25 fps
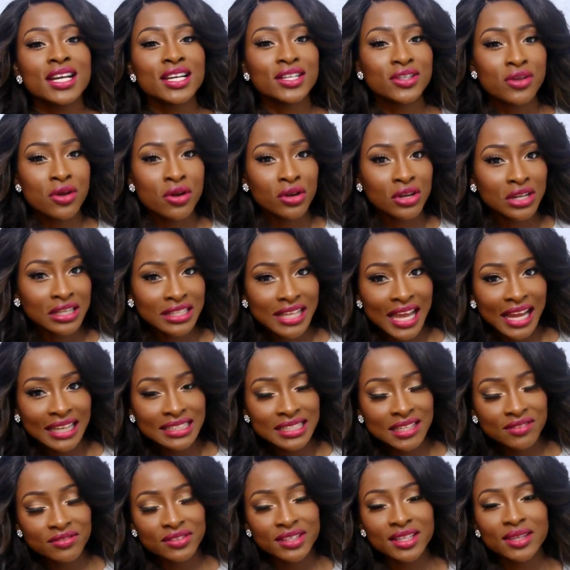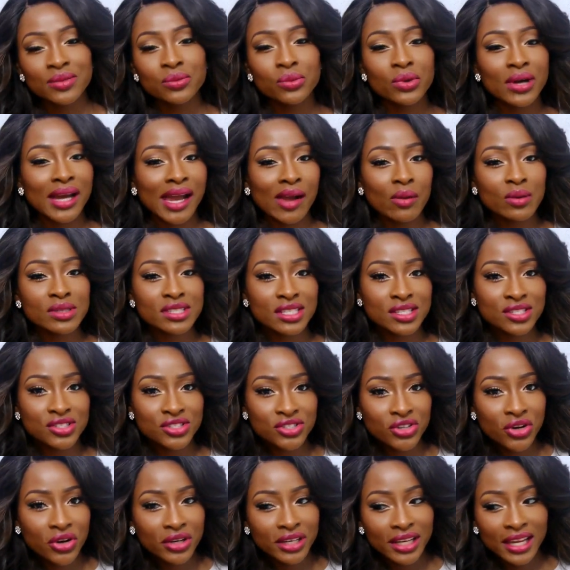you know collectively what I was
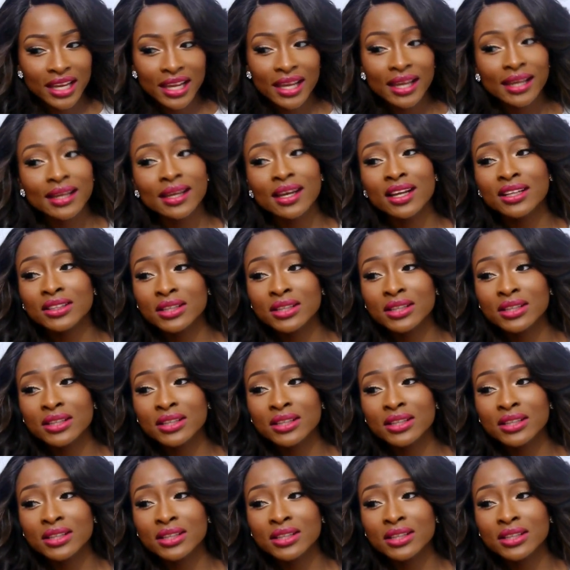enjoying